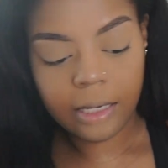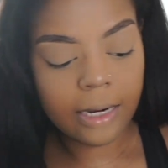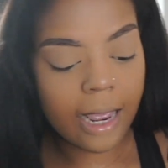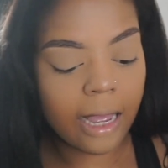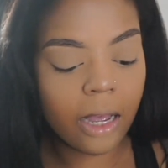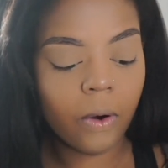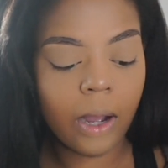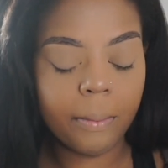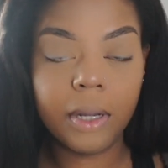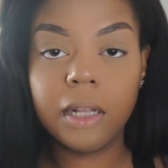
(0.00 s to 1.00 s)
Now
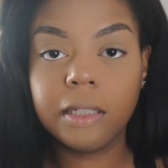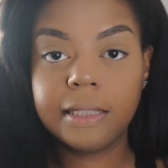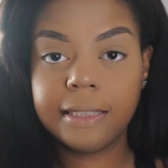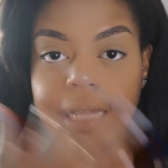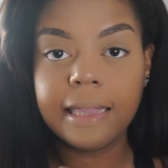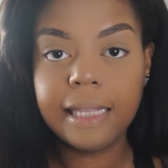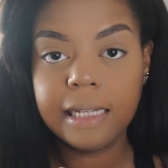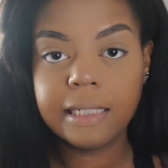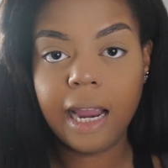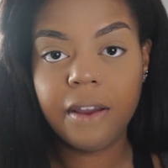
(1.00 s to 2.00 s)
I'm gonna set the
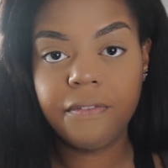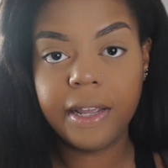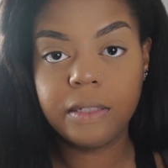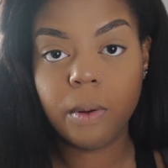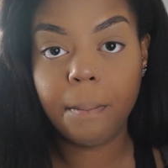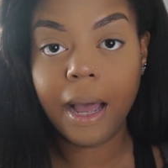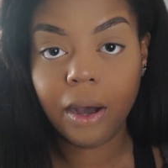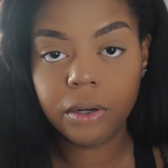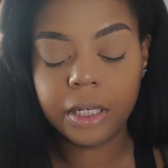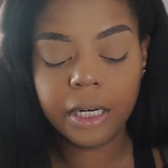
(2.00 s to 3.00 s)
entire face with
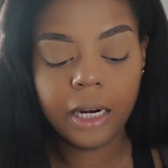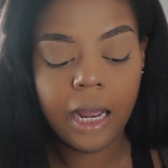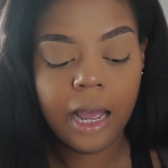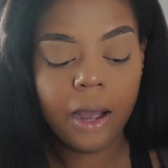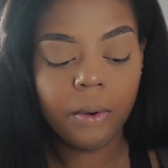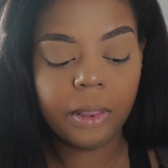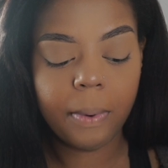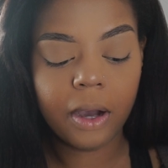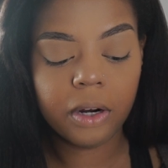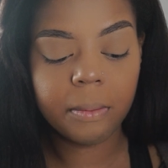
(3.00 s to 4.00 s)
powder. The
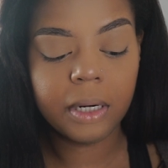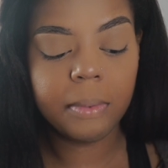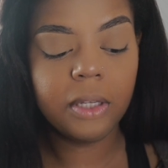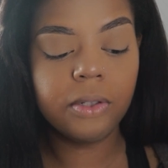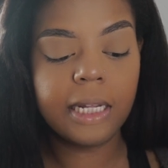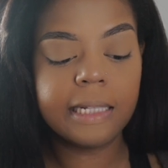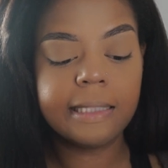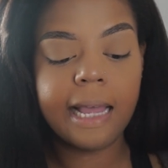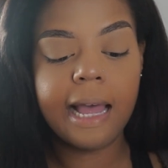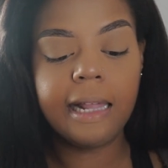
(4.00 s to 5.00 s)
powder I'm gonna be using is
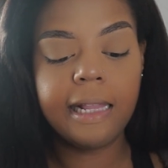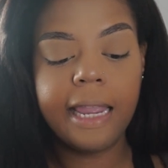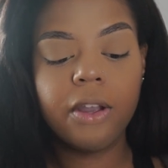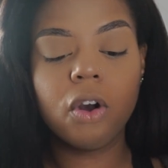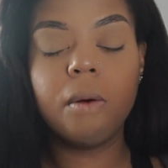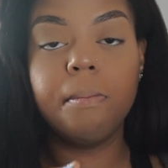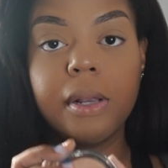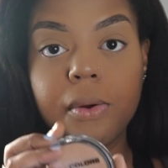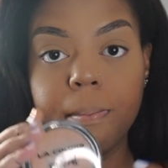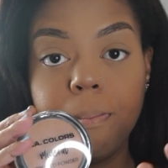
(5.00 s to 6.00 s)
the LA Girl
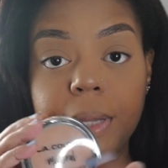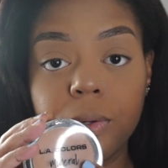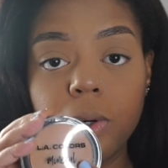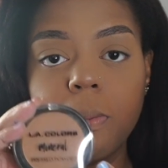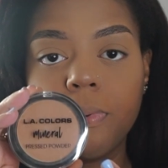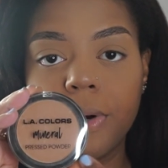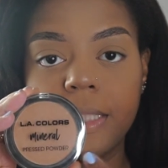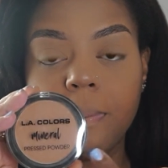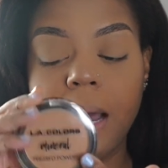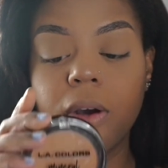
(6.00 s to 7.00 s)
Mineral
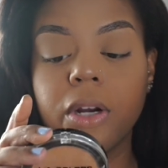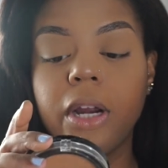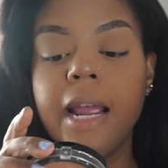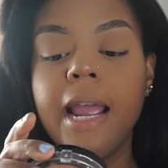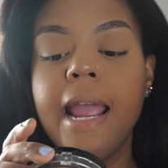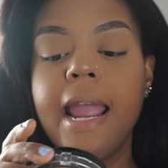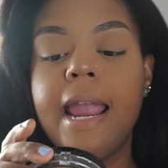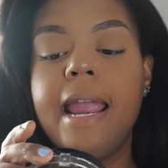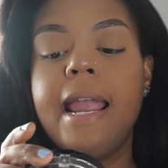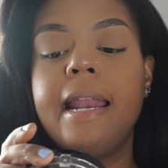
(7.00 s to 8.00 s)
Press Powder,
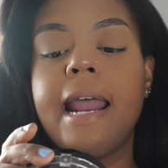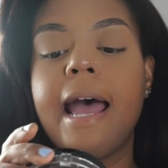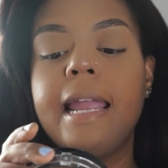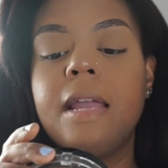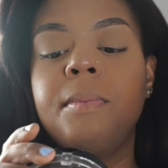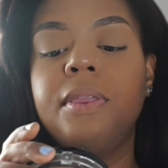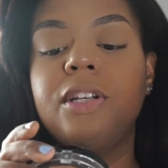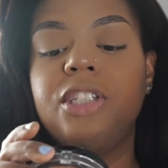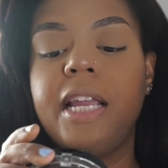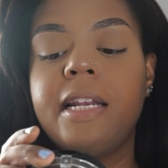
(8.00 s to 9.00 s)
and I am in the
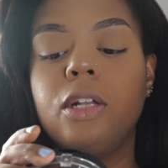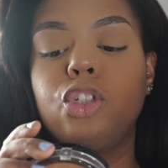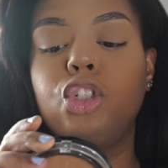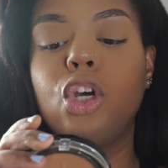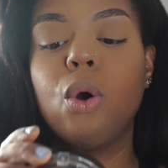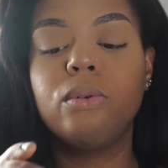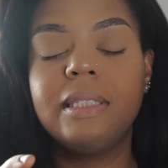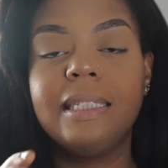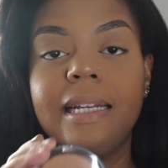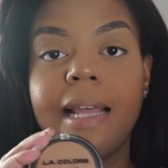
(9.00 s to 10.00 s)
shade
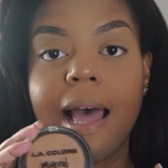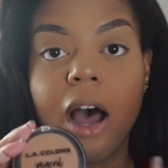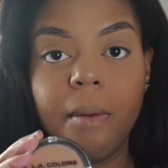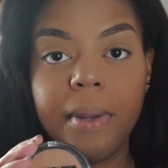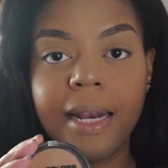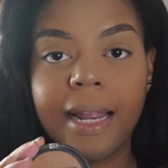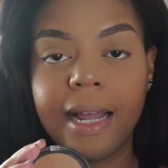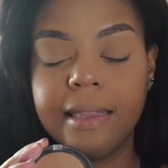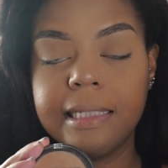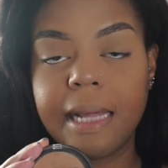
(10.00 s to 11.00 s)
Toasted Almond. I
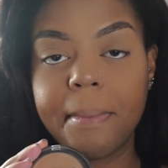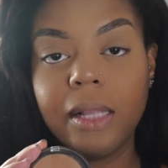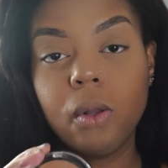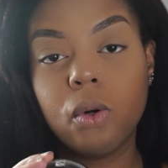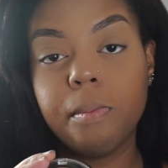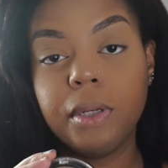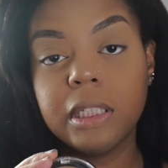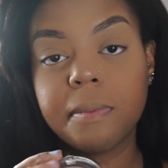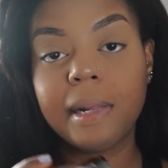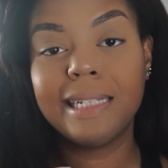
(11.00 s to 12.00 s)
got this at my local beauty
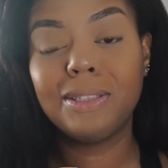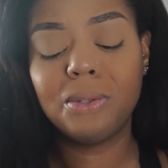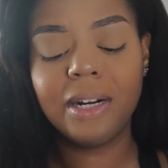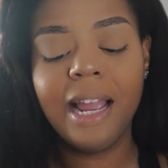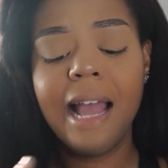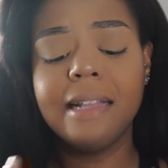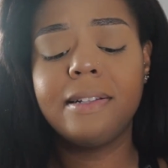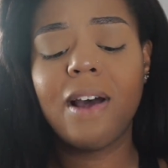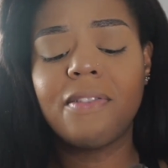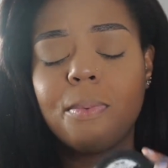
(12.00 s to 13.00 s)
supply store.
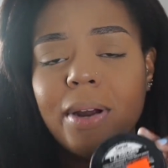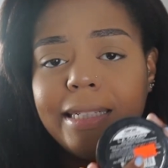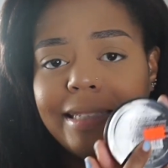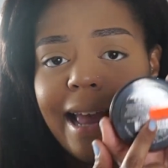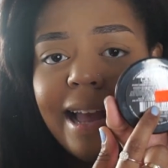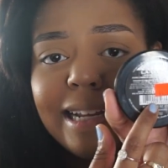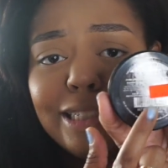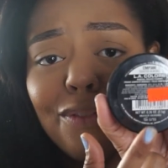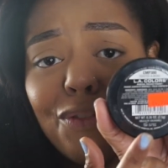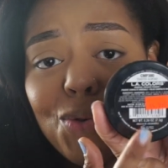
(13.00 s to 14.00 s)
Still have the price tag. It's
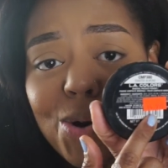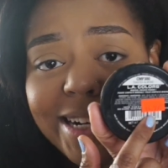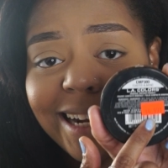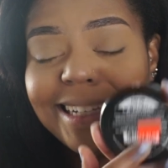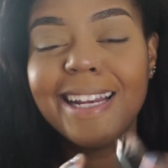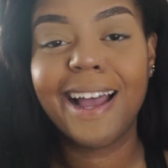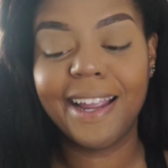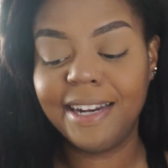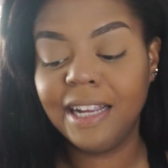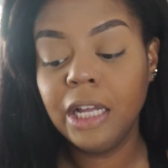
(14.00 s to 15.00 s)

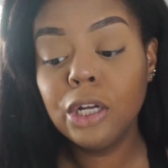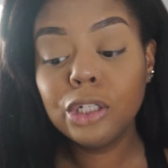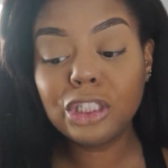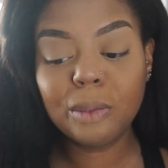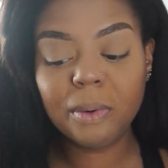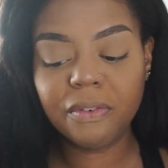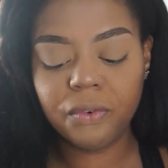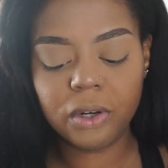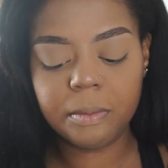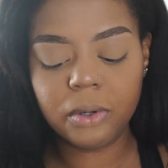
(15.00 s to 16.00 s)
$4.99, super
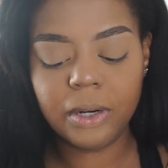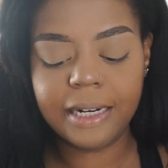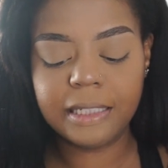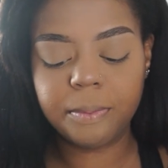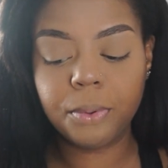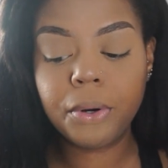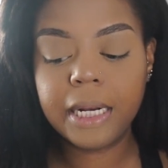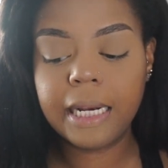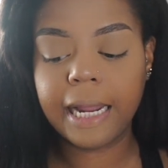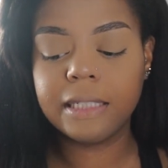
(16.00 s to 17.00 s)
affordable, and it's
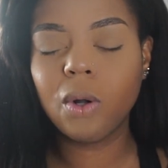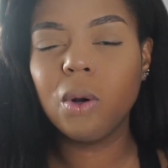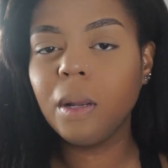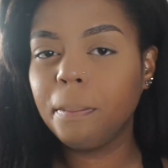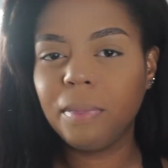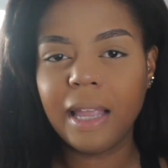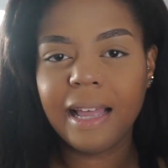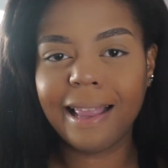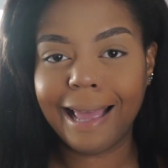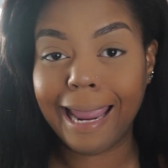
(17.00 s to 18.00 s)
pretty nice. The only thing
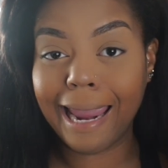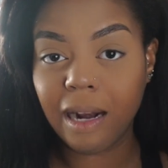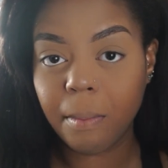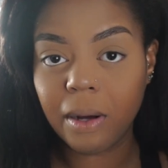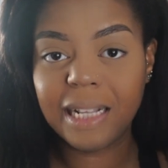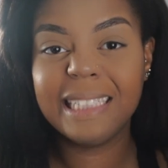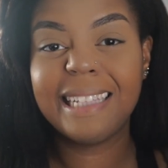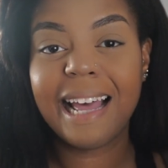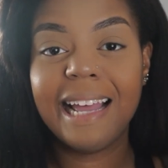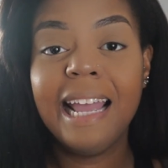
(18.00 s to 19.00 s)
that I hate about it is
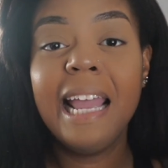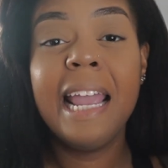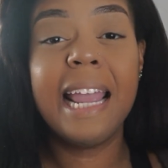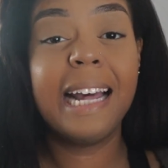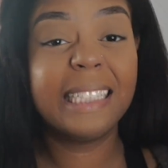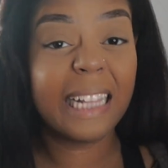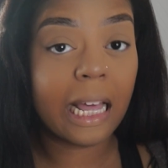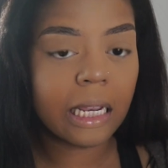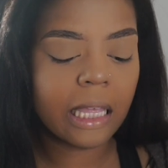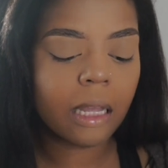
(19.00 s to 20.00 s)
that it has a
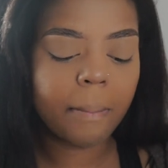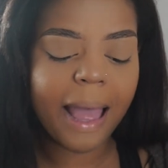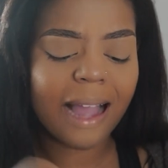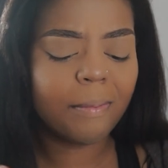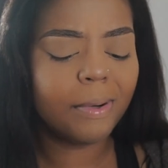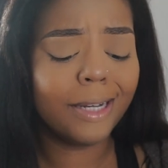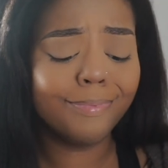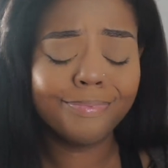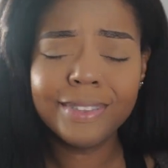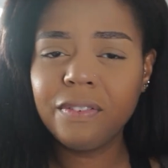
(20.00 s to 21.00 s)
lot of kickback,
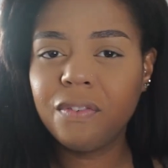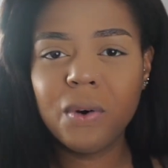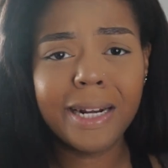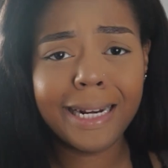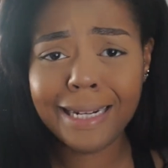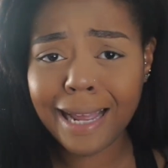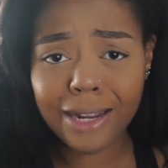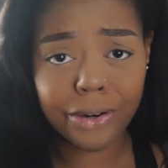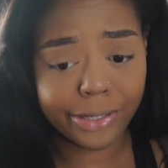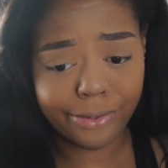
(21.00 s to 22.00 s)
but for $4.99,
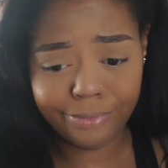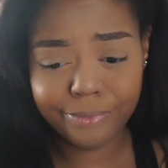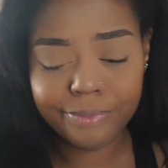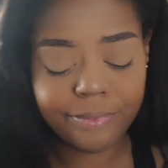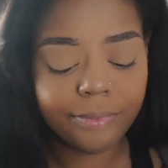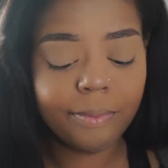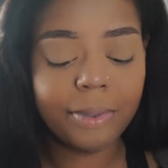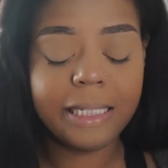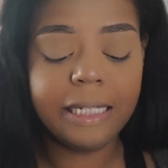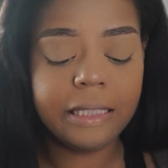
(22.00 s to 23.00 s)
girl,
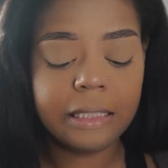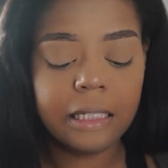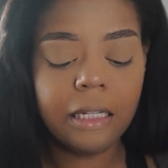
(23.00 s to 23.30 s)
please.